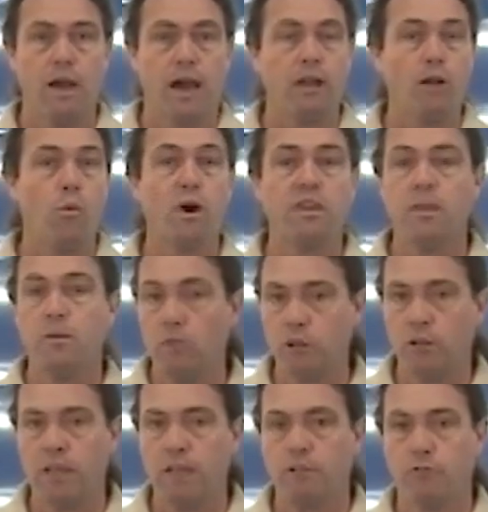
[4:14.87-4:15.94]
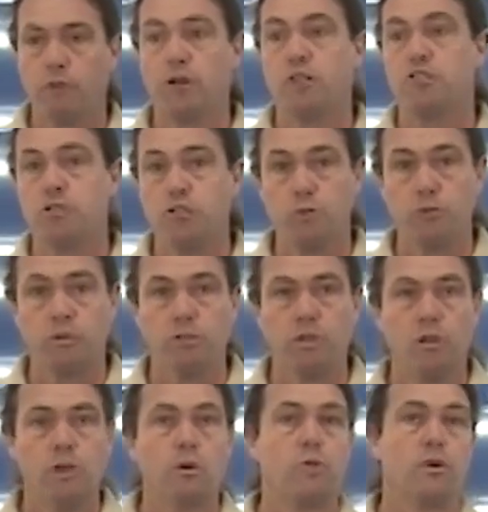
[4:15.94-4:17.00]
I don't want them looking for a suit
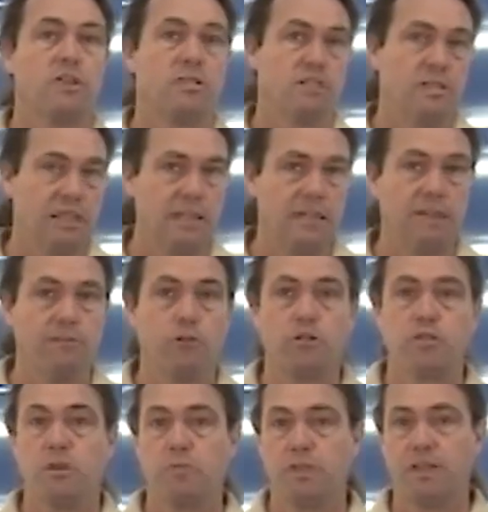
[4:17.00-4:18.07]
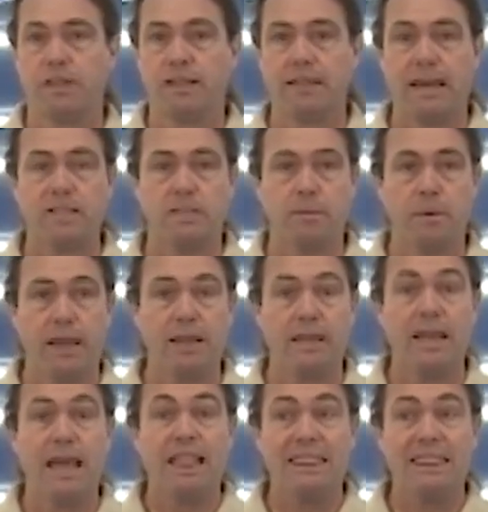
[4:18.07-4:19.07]
or a sleeve or something like that to bite.